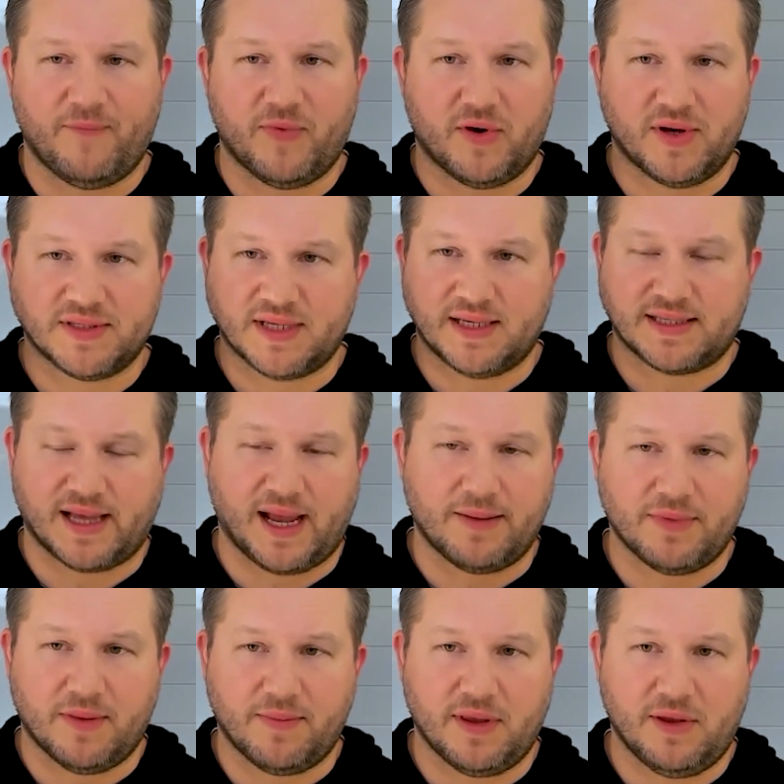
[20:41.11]
there is a
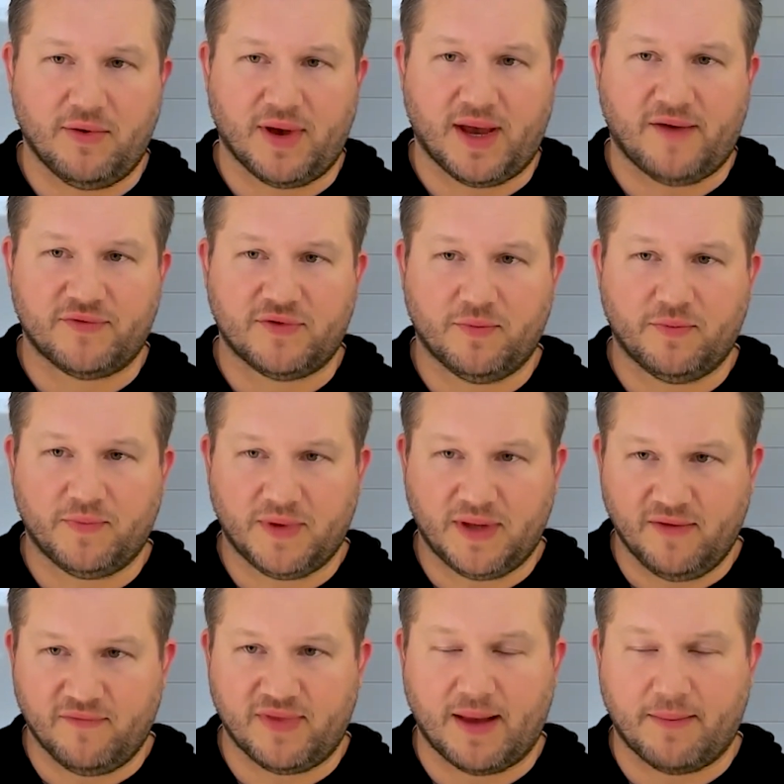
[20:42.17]
time limit you have to
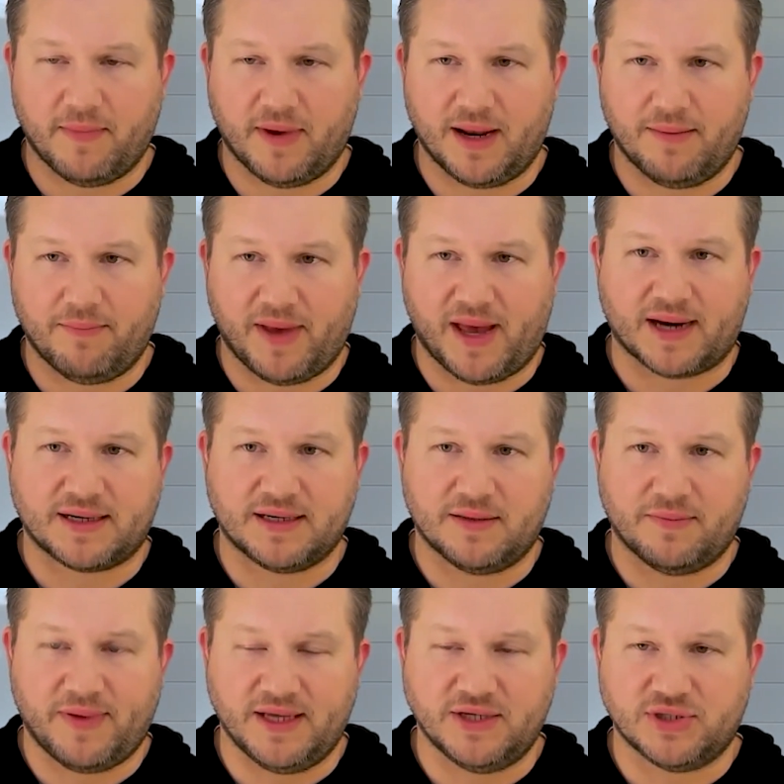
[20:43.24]
give that money back to
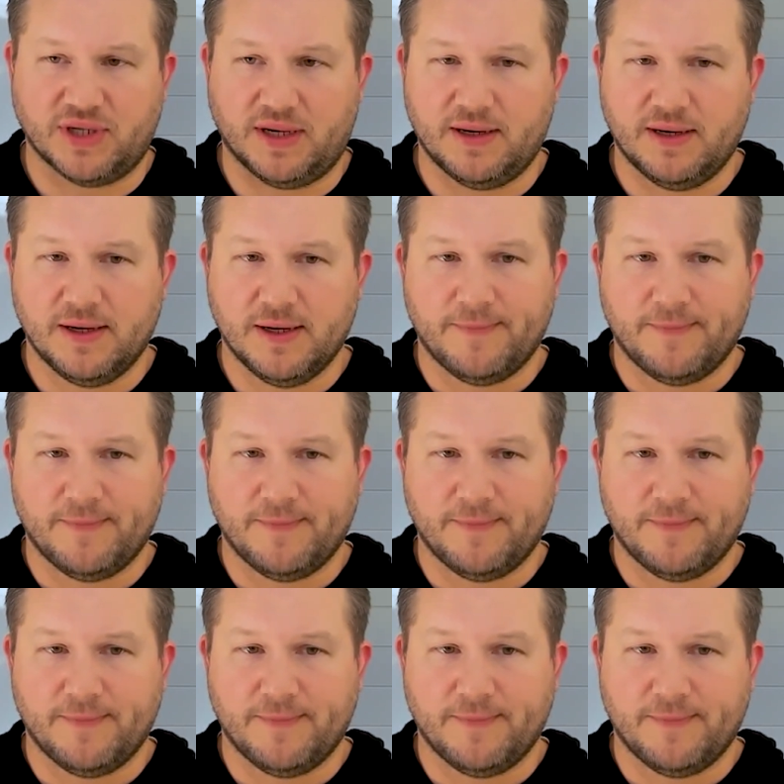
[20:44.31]
the patient.